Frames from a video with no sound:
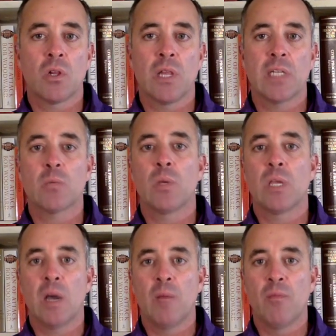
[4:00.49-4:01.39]
last
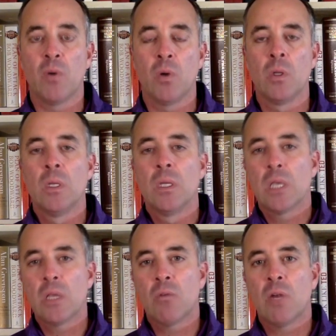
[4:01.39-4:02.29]
week helpful,
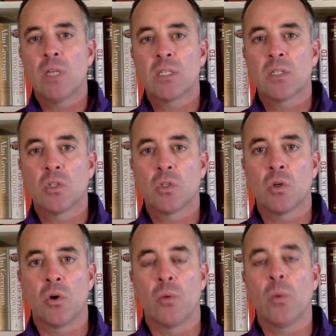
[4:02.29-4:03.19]
and rest
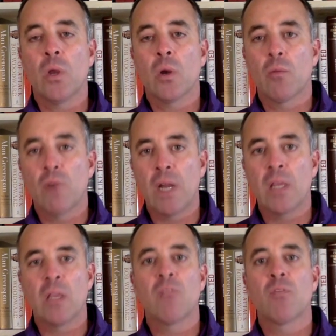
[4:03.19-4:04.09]
assured, we are
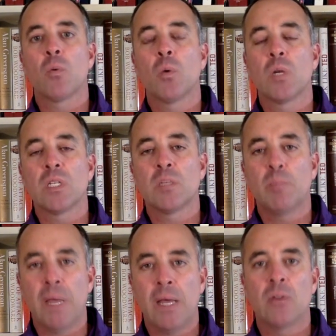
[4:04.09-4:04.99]
readying for what is
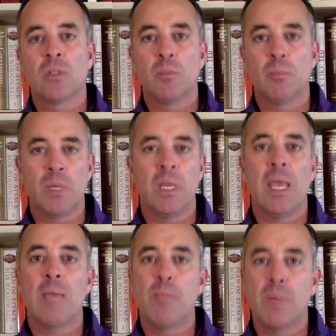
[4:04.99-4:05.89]
bound to be
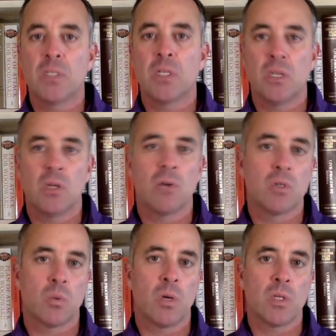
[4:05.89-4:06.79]
a busy year in
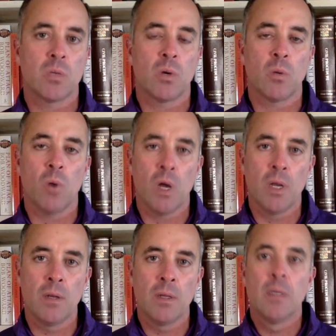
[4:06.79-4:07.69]

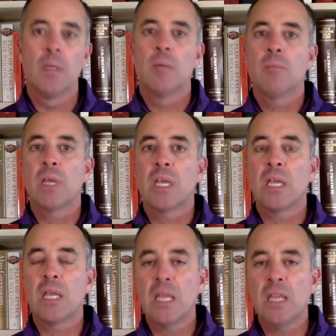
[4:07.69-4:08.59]
2021, making
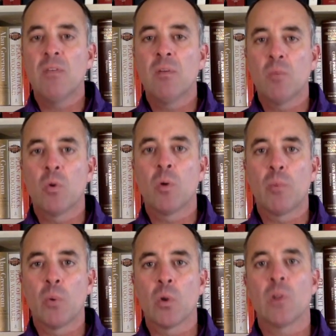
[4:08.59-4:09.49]
it even more
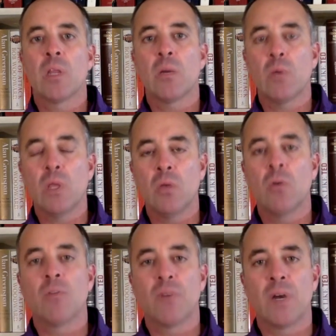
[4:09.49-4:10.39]
important that we
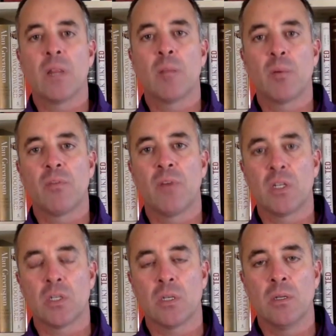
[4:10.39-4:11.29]
unify the profession,